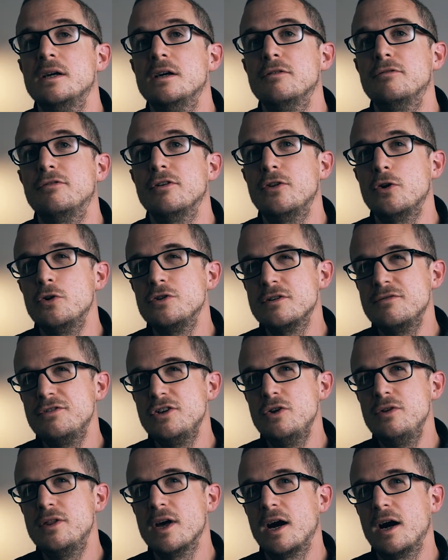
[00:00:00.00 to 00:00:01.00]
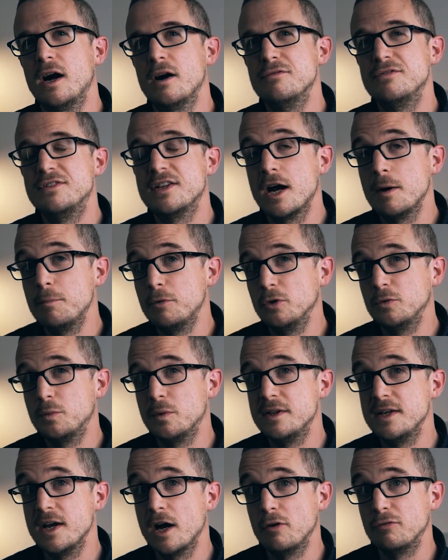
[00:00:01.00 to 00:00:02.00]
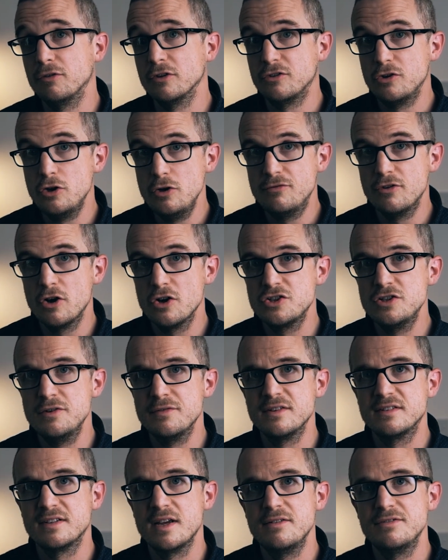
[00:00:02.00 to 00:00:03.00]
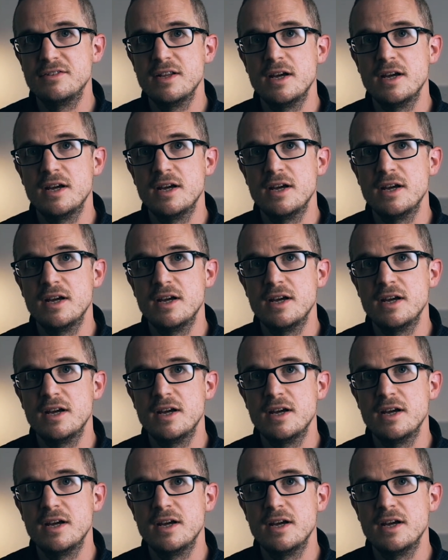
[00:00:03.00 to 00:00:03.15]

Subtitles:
For those of you that have dabbled with the Alpha 2 version of the Safe